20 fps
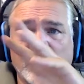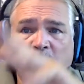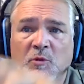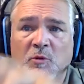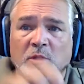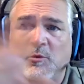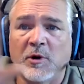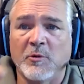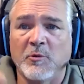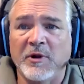we're
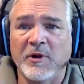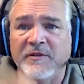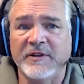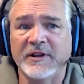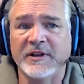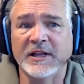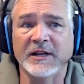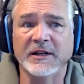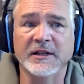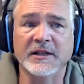weaving
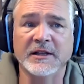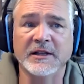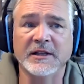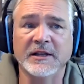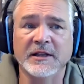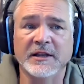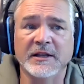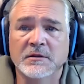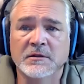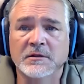that in.
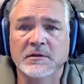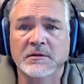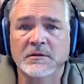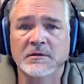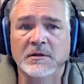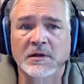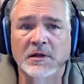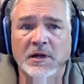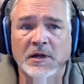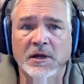
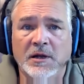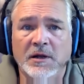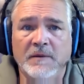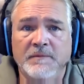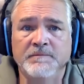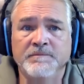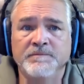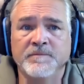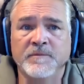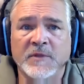
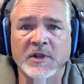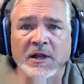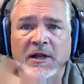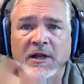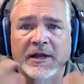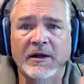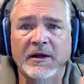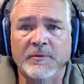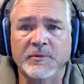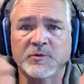I
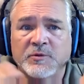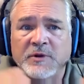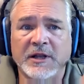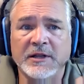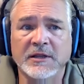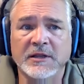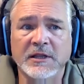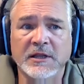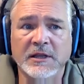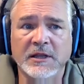helped write
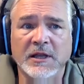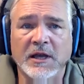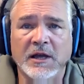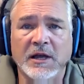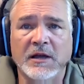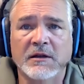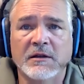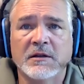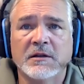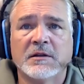
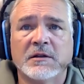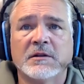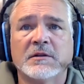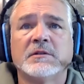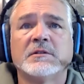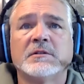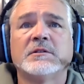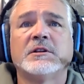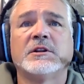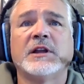the
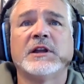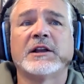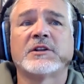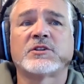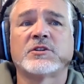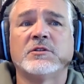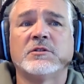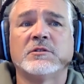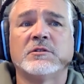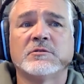
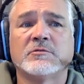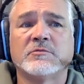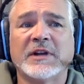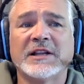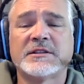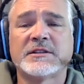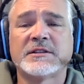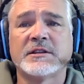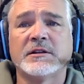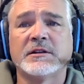National Red
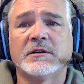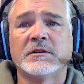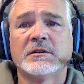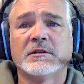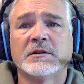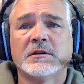Seal,